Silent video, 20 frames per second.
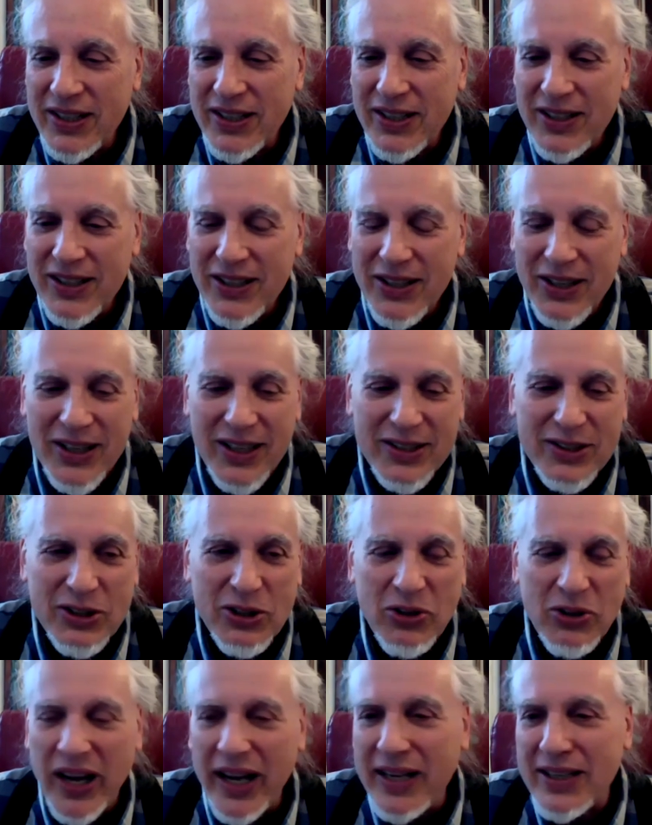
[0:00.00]
It's
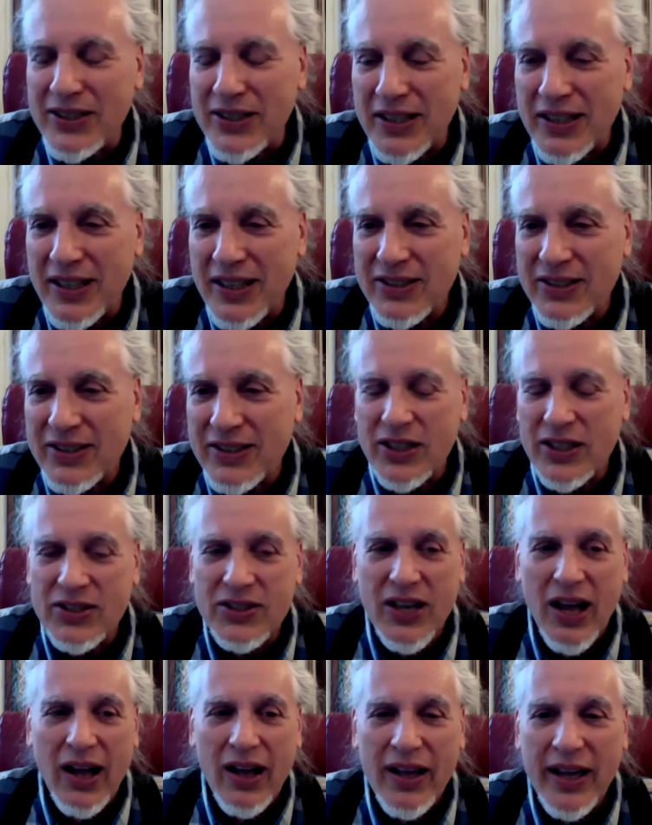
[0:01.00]
crazy. It's
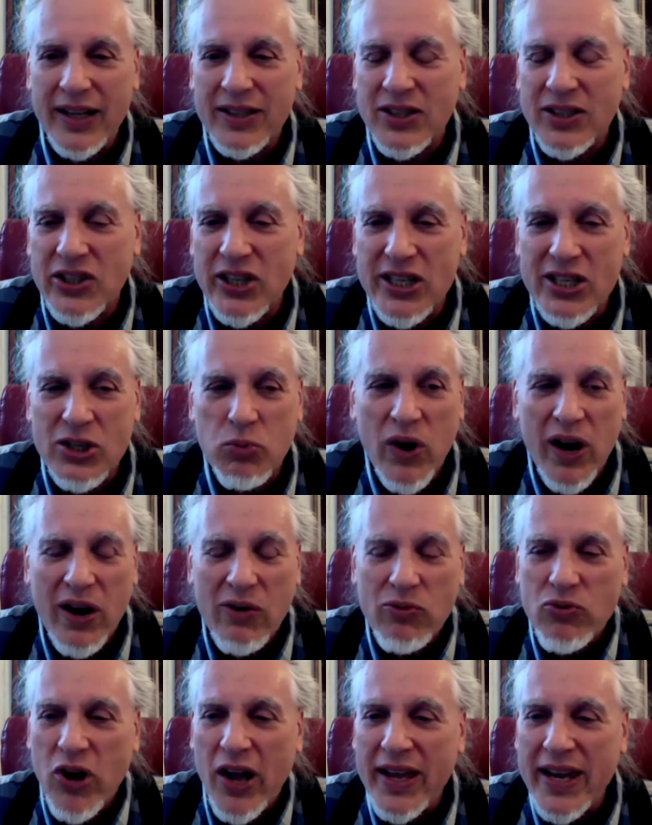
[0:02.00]
this we're
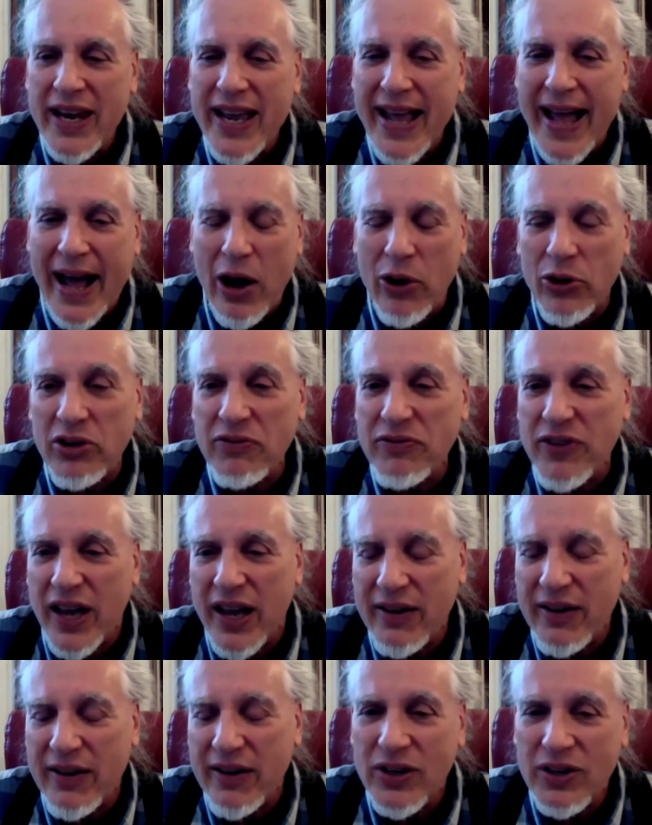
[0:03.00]
running out of
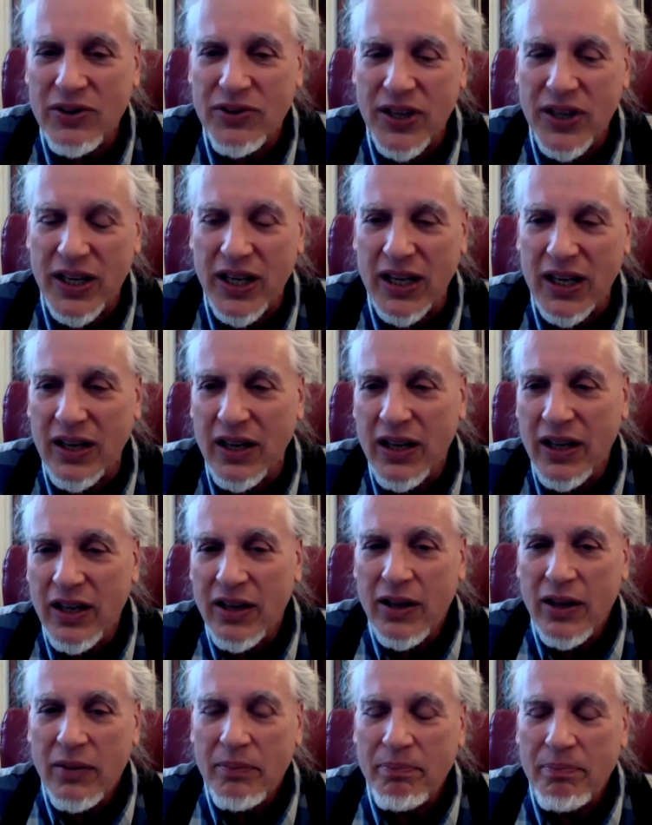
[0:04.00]
everything
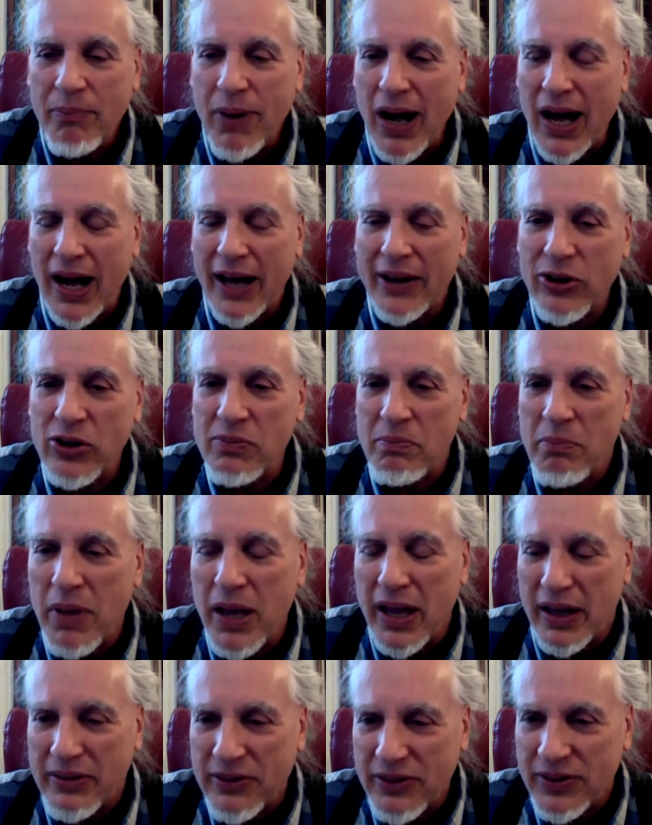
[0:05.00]
modern
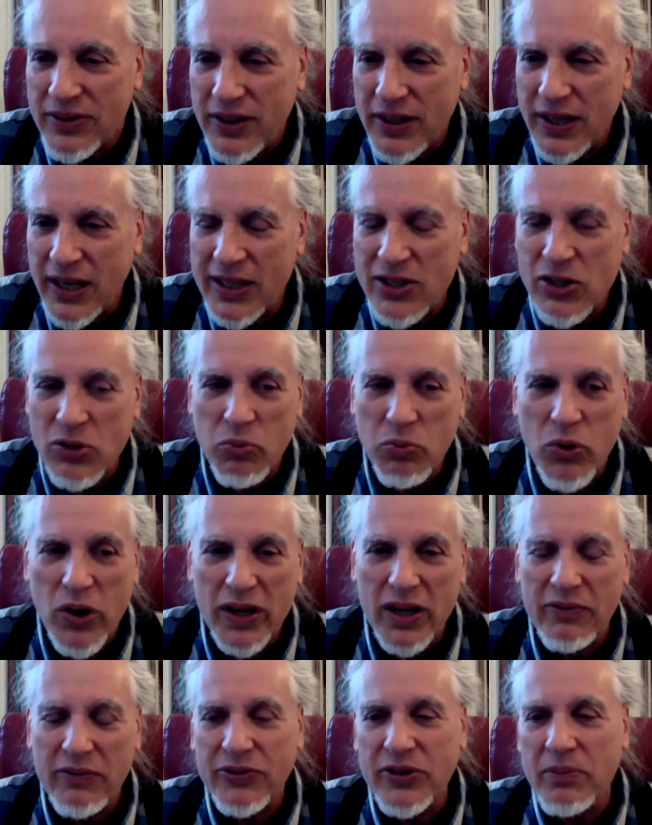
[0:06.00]
myth. It's one
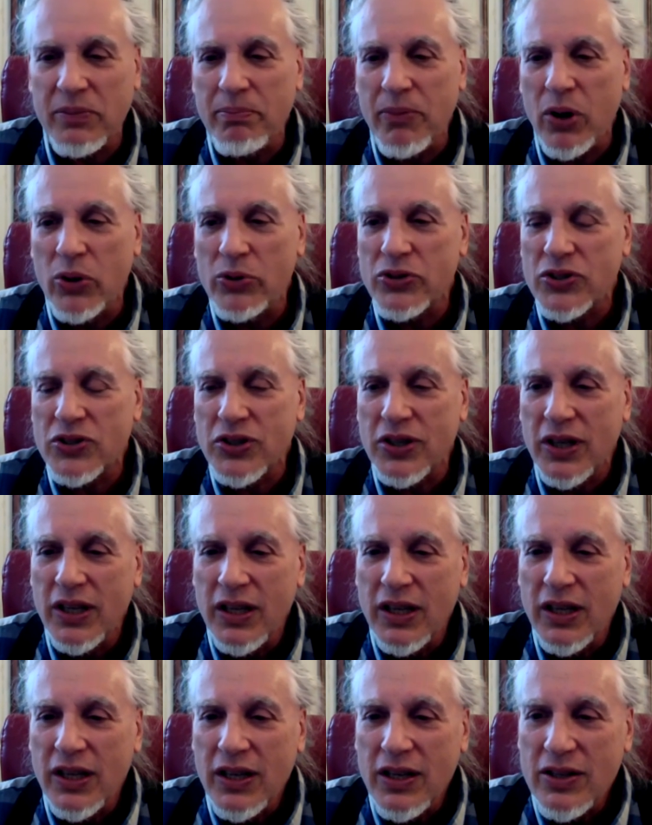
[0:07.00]
of the most
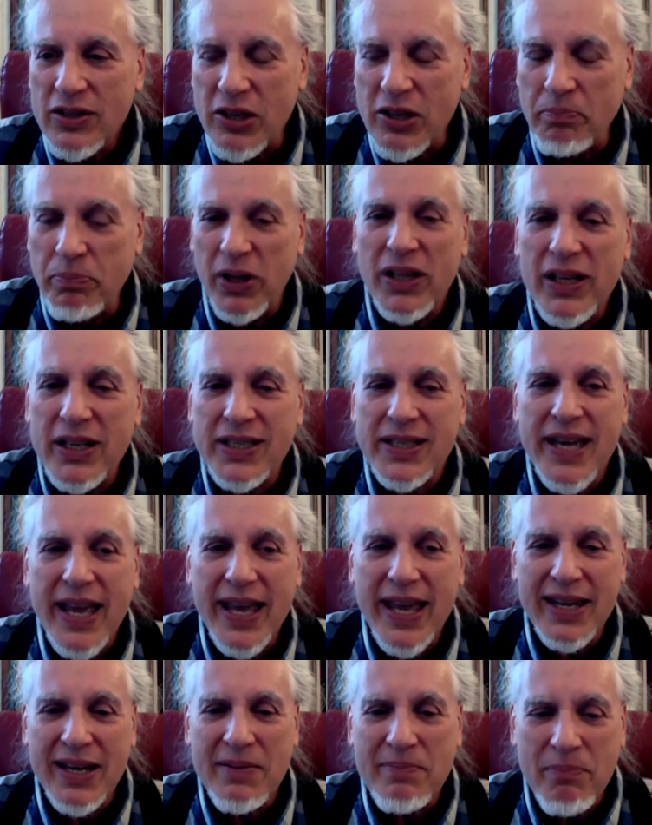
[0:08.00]

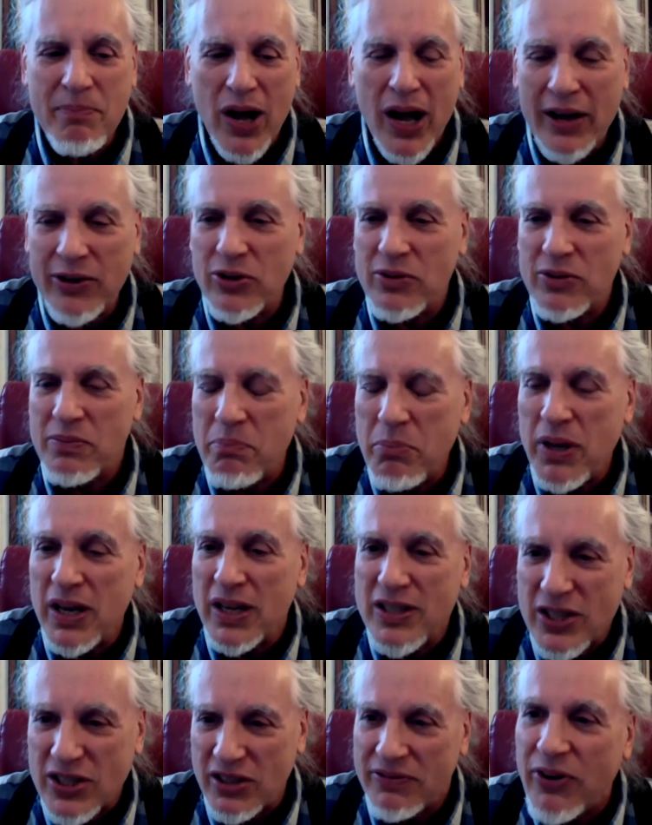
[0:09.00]
debilitating modern
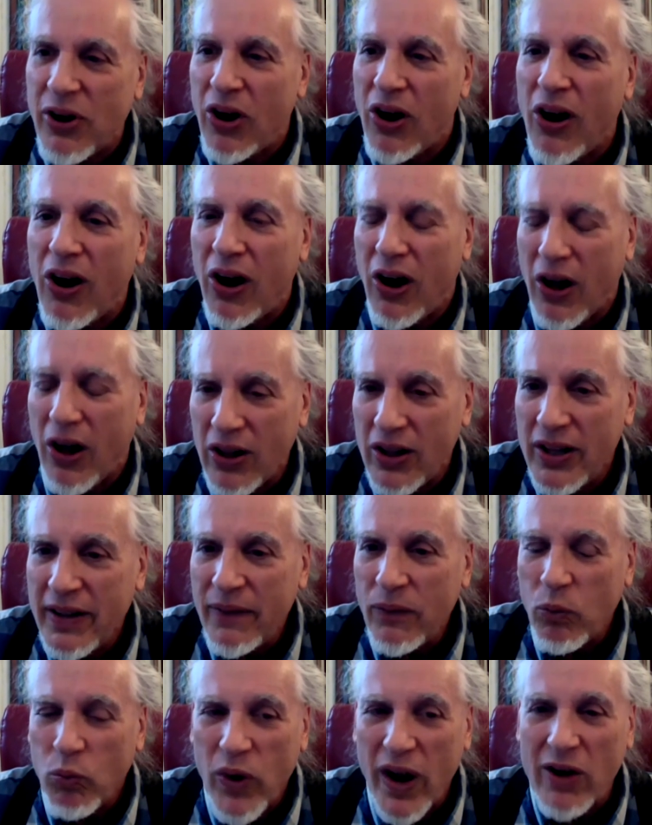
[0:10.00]
myths of all.
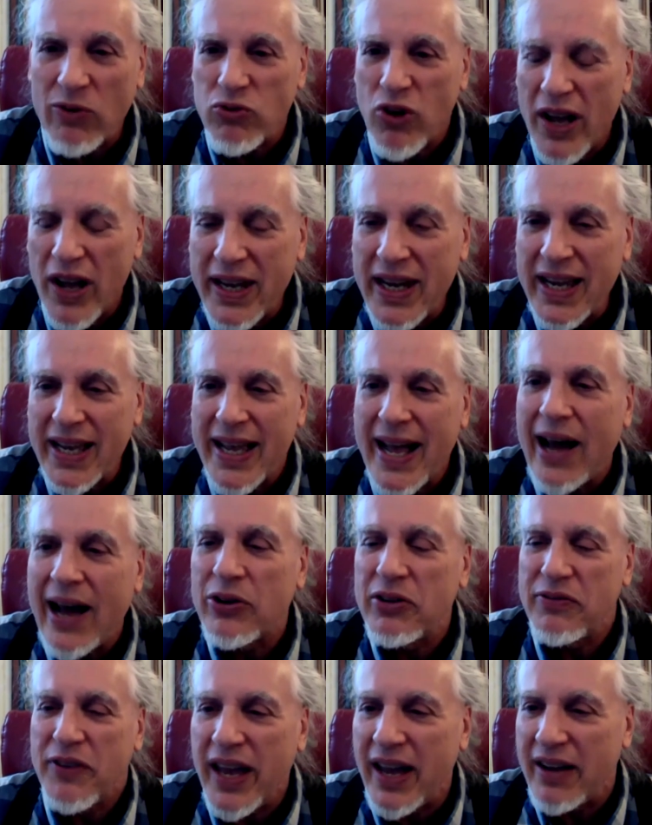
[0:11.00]
We're running out
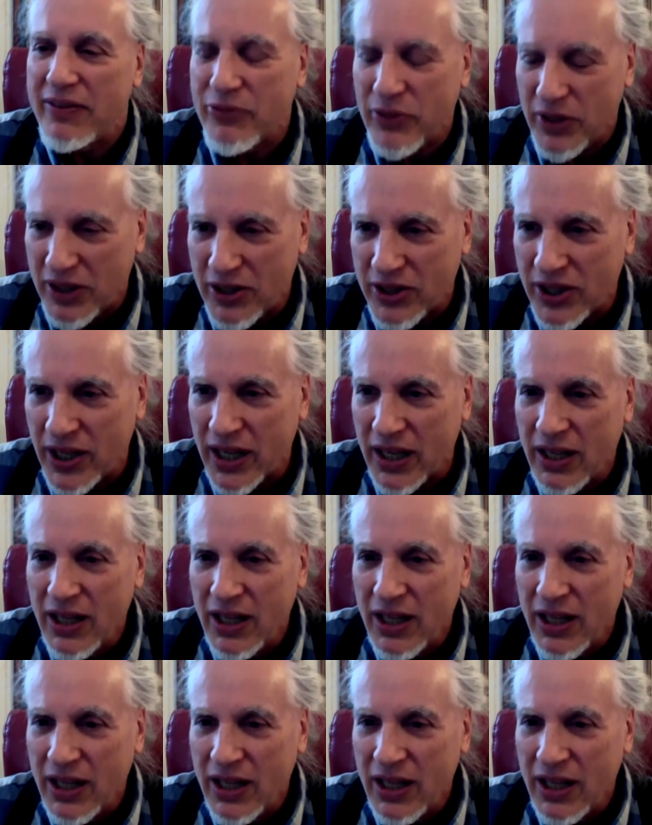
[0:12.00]
of everything.